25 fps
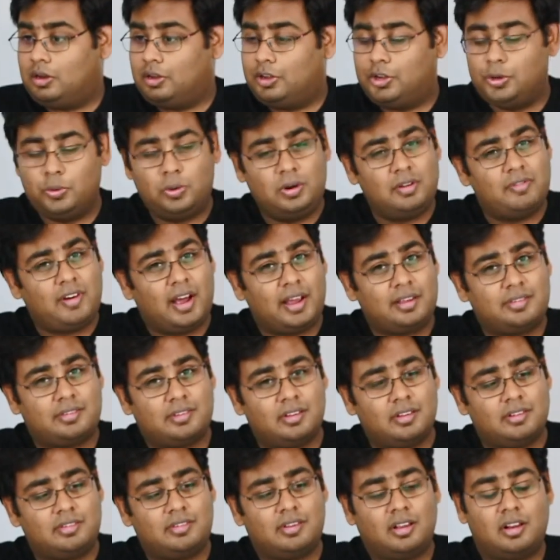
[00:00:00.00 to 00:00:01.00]
Two
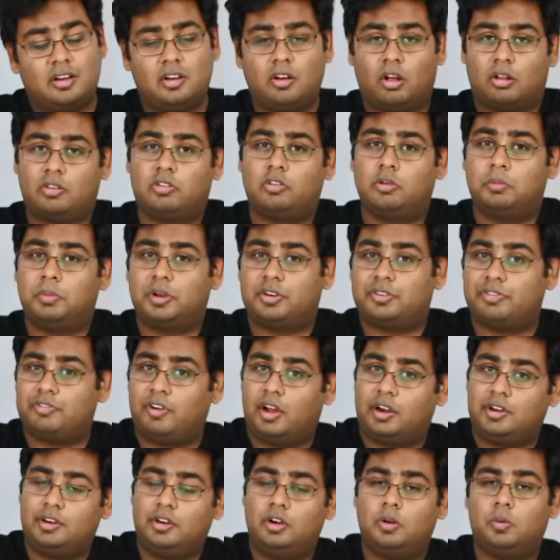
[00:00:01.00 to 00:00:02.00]
devices, not so much
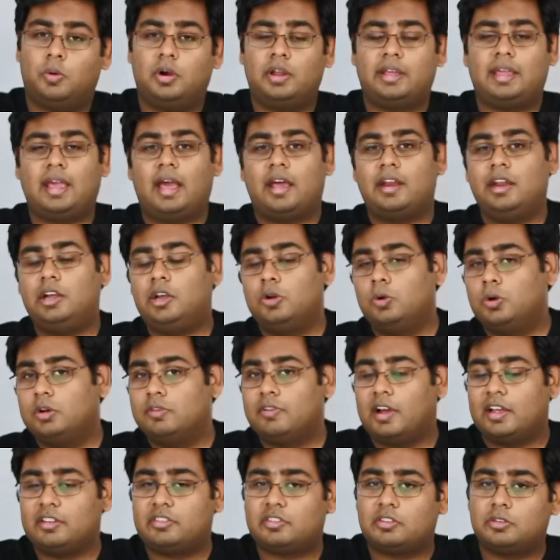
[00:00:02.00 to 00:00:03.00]
fun. You don't want to carry two
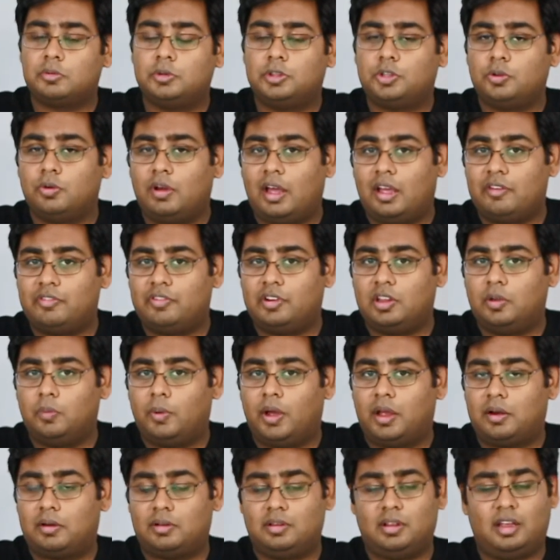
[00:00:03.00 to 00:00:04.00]
devices with you
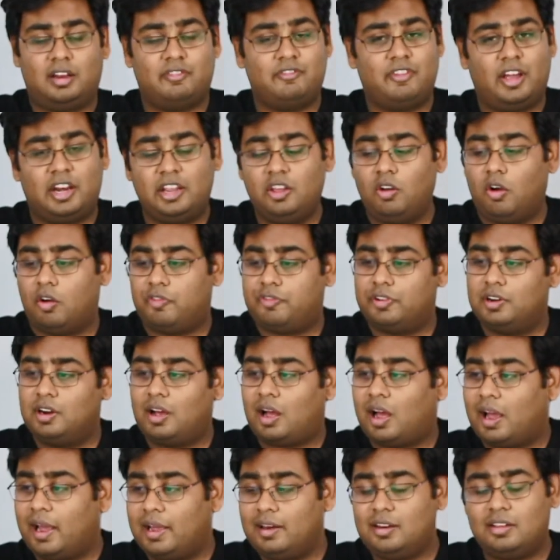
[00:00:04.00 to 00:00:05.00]
everywhere. And very often, a
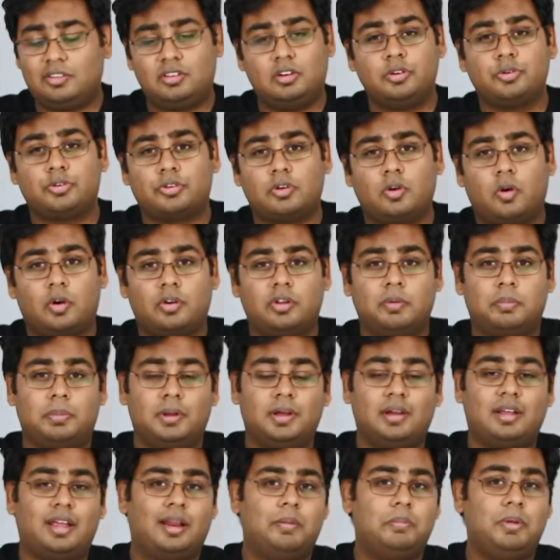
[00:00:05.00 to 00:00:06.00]
high resolution audio
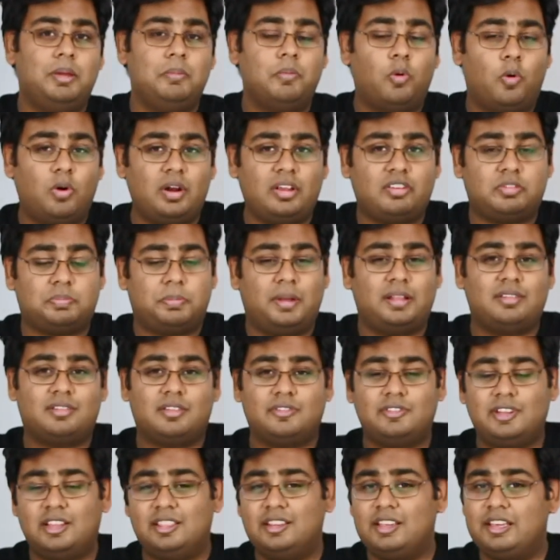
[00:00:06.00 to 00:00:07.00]
player can be more
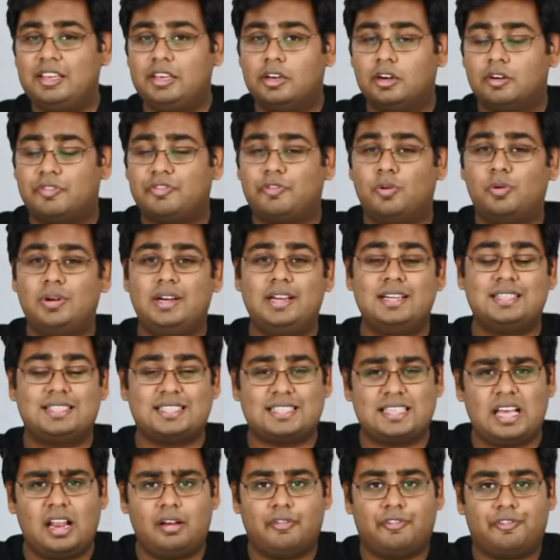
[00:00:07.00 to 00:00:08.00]
expensive than the earphone
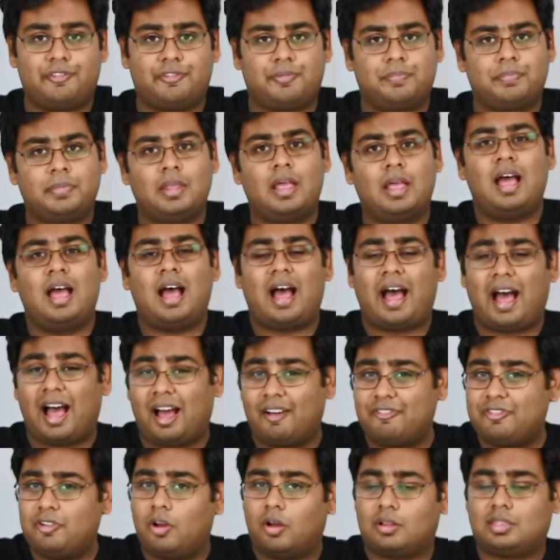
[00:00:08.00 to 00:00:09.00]
itself.
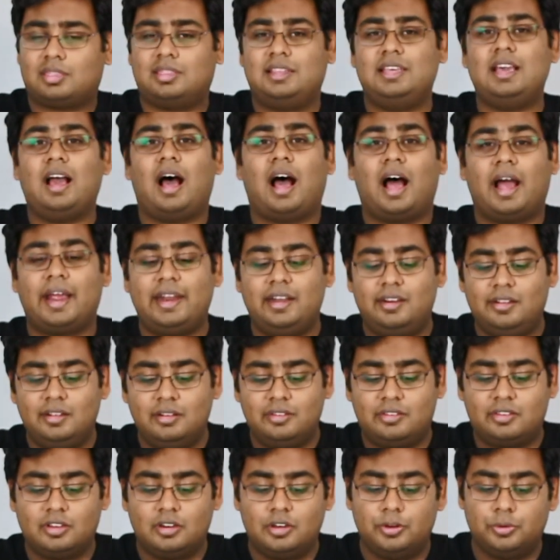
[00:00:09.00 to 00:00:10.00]
I've got the
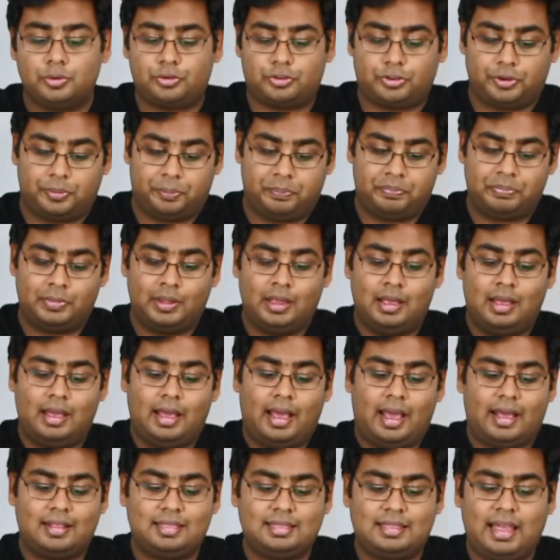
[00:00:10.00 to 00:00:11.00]
ideal solution,
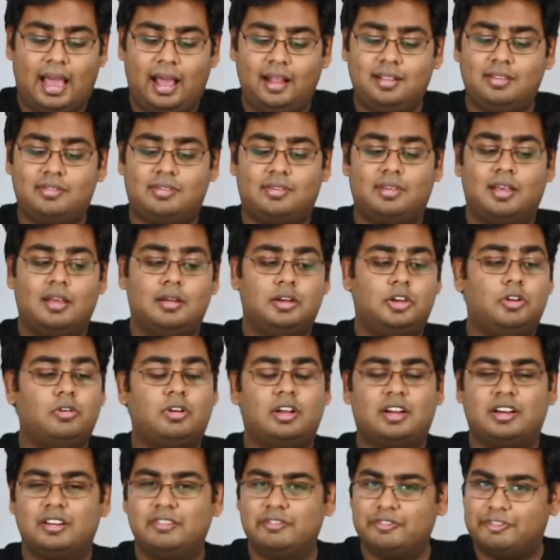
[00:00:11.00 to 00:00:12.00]
and that's to
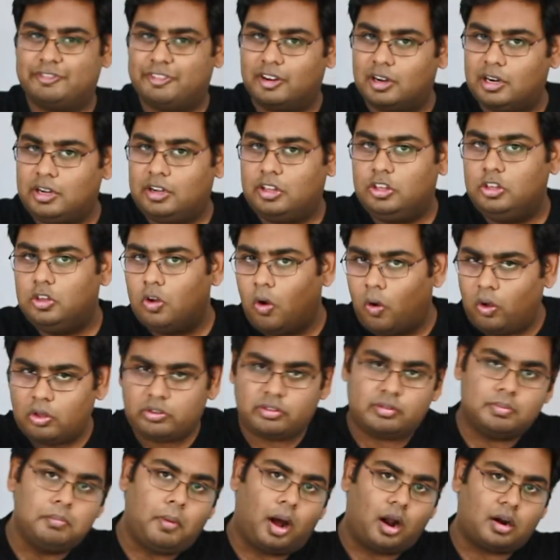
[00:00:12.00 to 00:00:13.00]
convert your
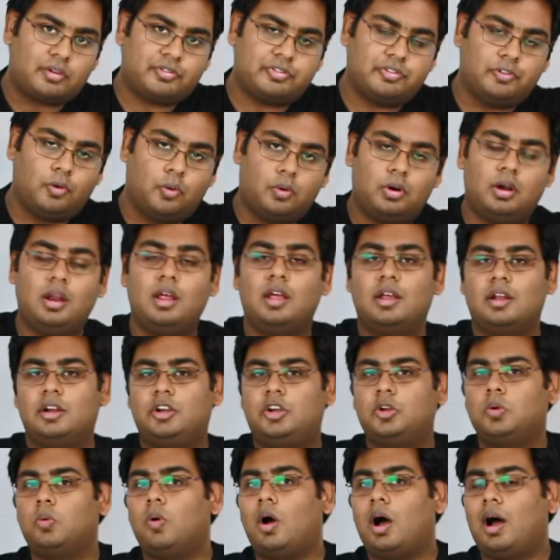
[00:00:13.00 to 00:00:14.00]
smartphone
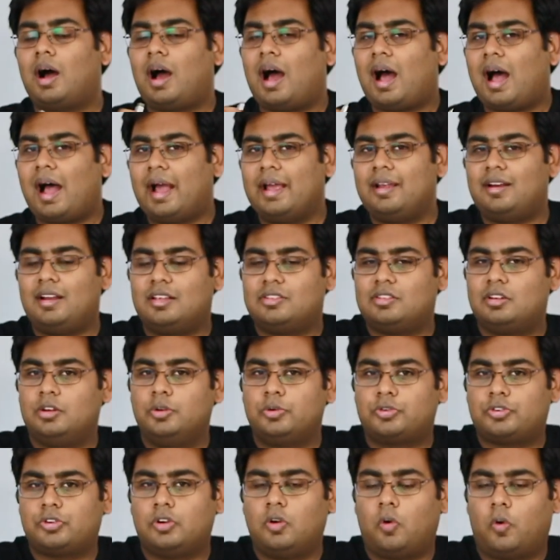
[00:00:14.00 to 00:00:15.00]
to a high
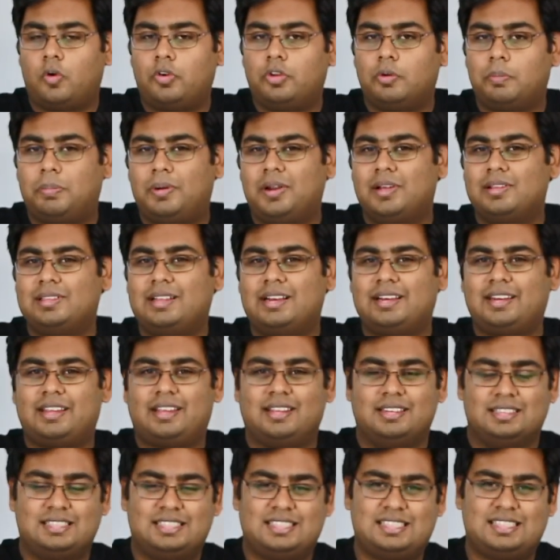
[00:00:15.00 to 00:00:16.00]
resolution audio player that
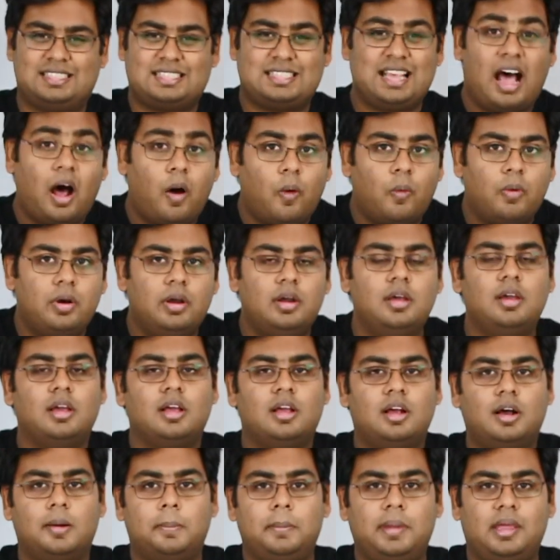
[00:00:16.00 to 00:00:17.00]
can sound
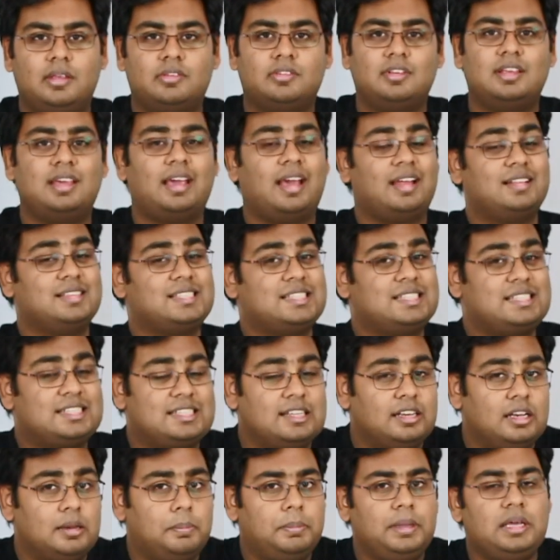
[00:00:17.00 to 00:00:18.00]
amazing and
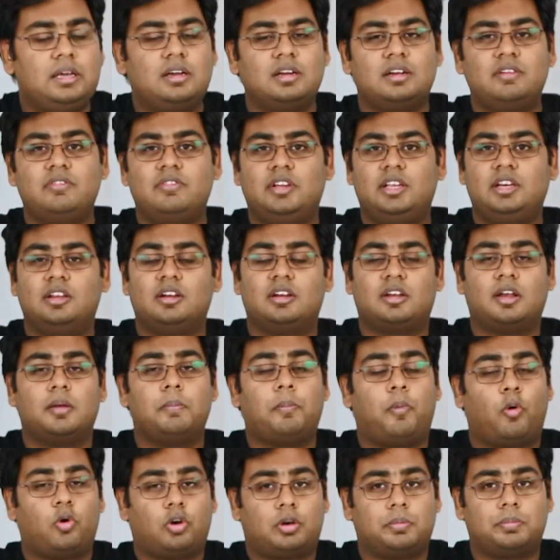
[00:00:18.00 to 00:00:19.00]
still be convenient and
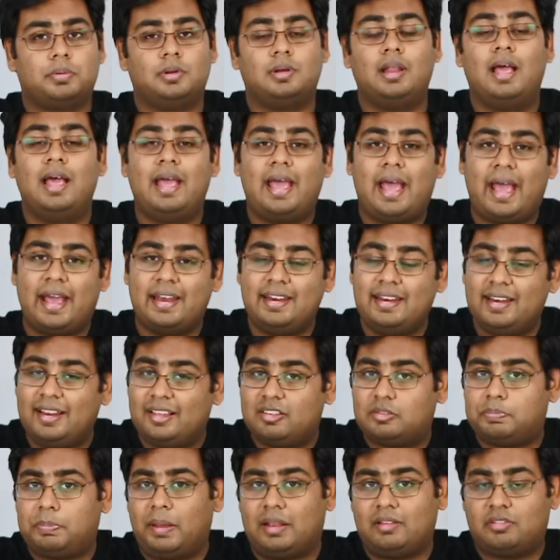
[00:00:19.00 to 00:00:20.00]
portable and
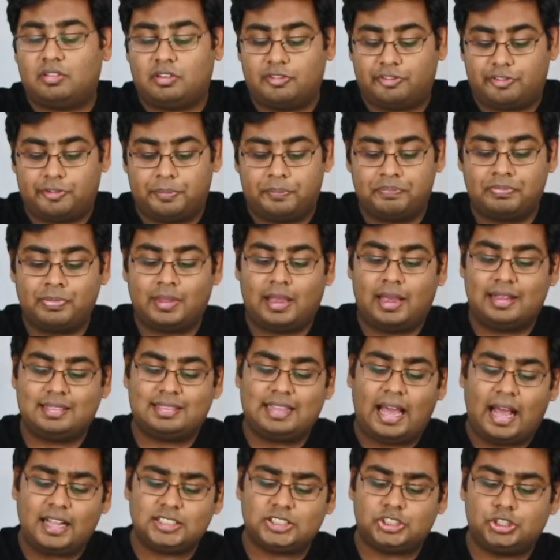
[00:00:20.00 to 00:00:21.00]
inexpensive. And
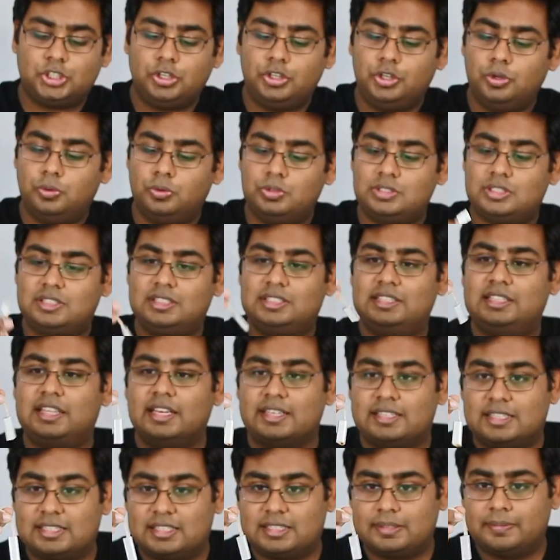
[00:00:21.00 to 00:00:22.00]
that's to use
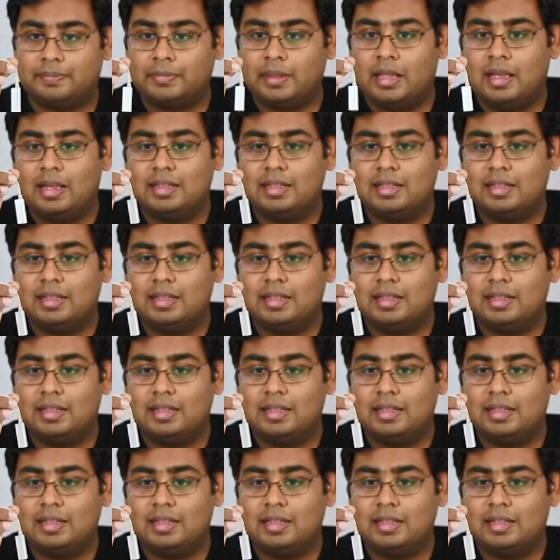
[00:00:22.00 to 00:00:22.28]
this.